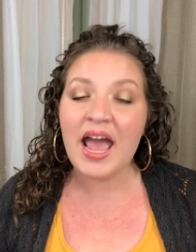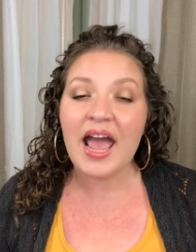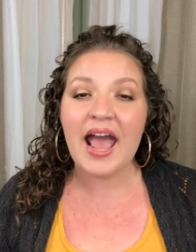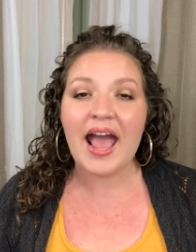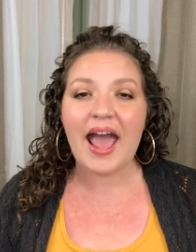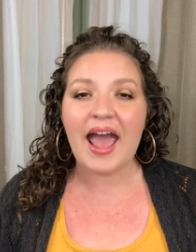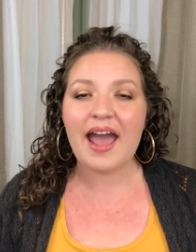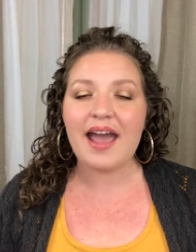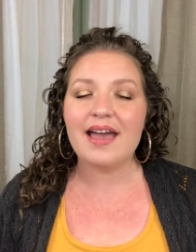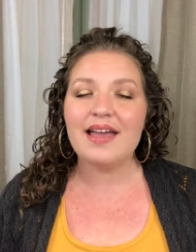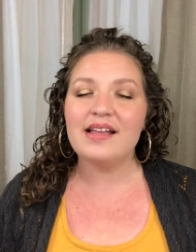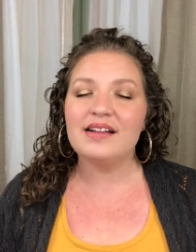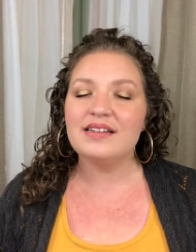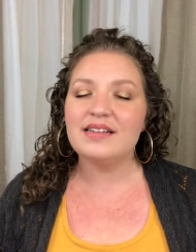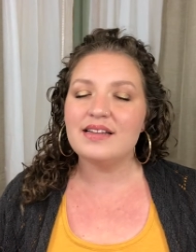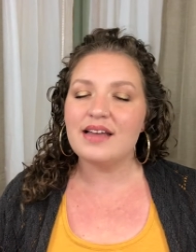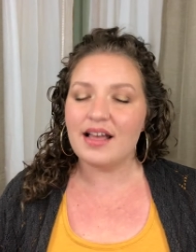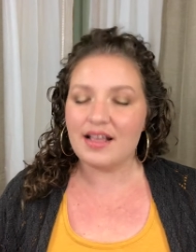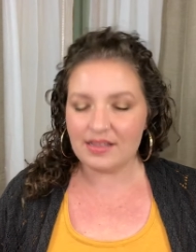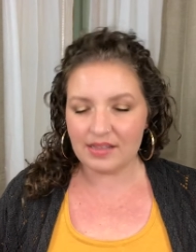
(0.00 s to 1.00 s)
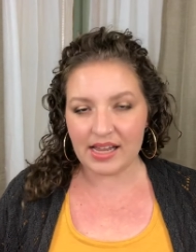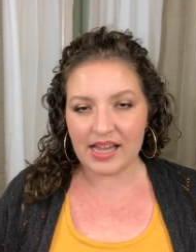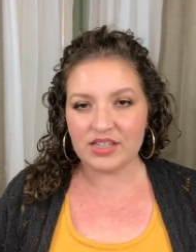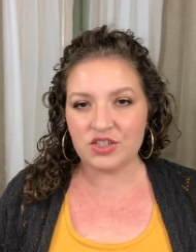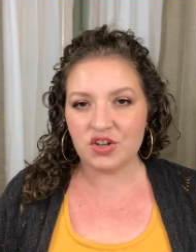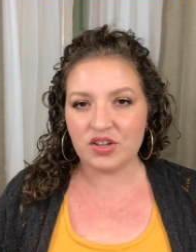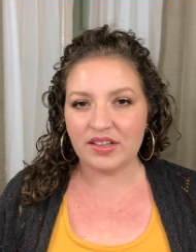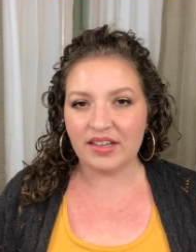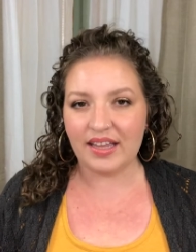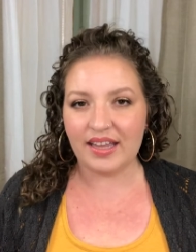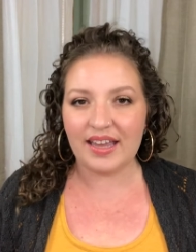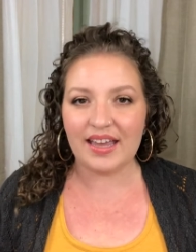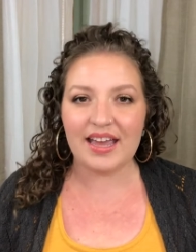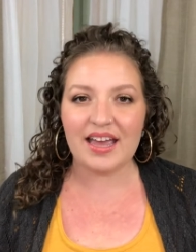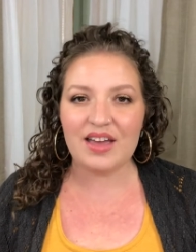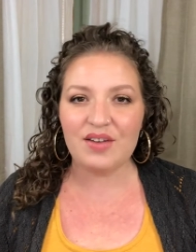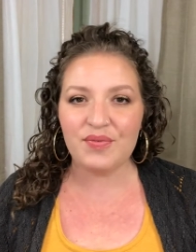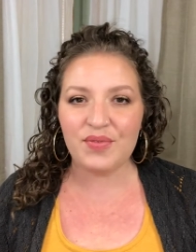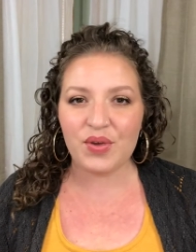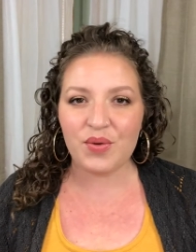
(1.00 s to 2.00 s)
And allegedly,
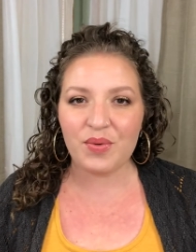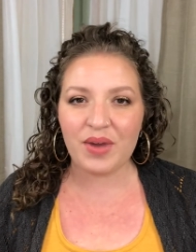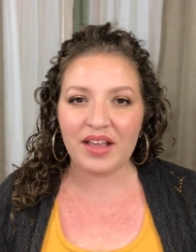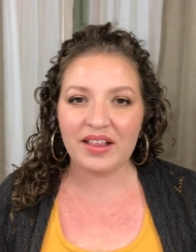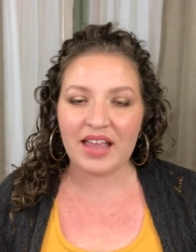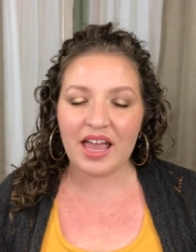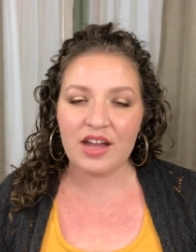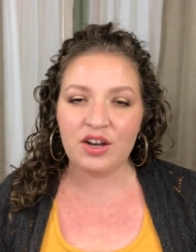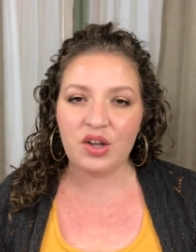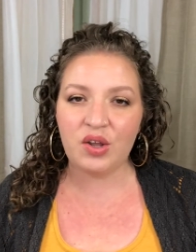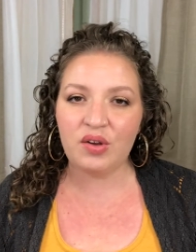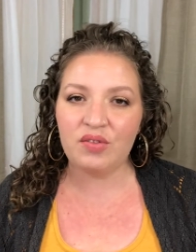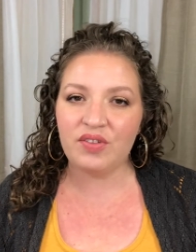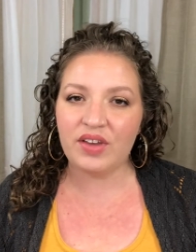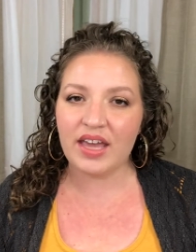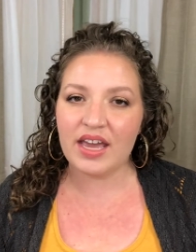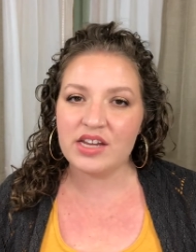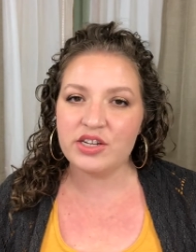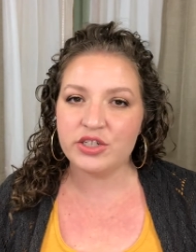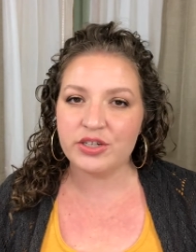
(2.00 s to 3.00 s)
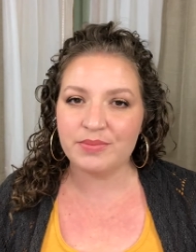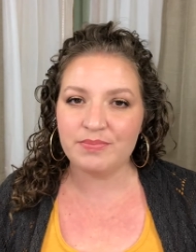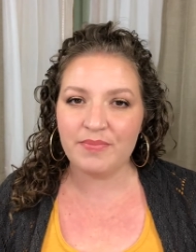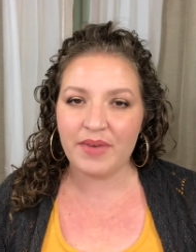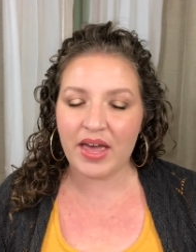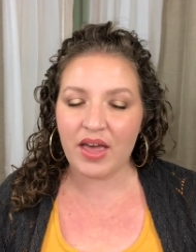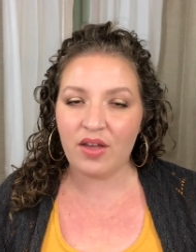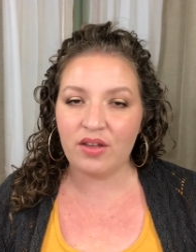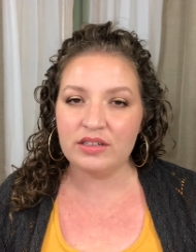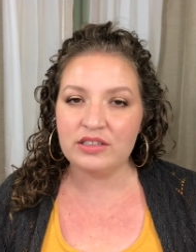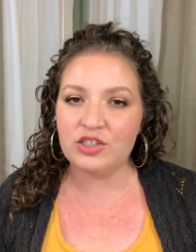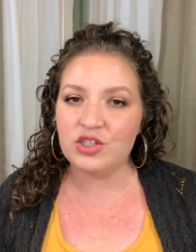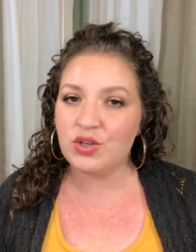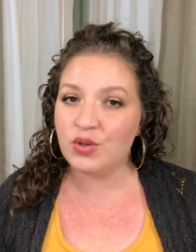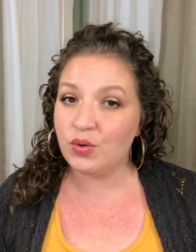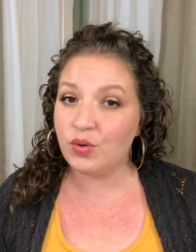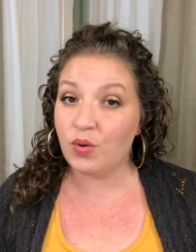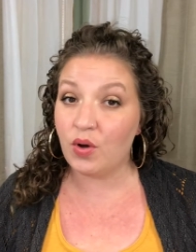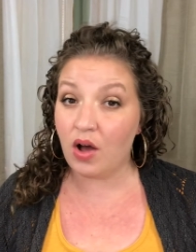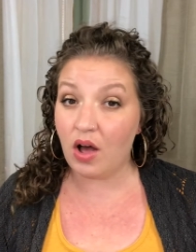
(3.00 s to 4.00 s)
if you ring that notification bell
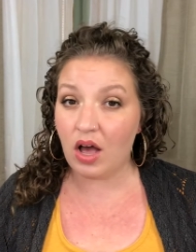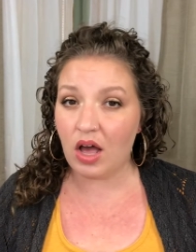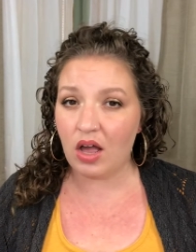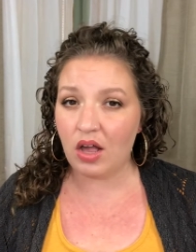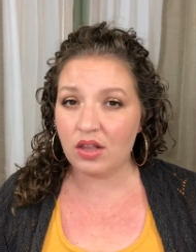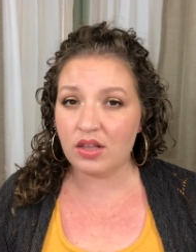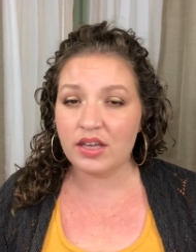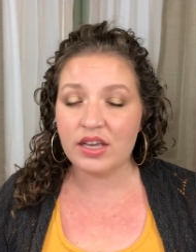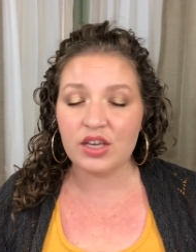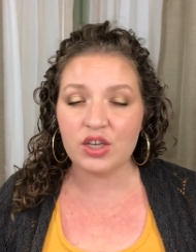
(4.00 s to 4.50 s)
to all,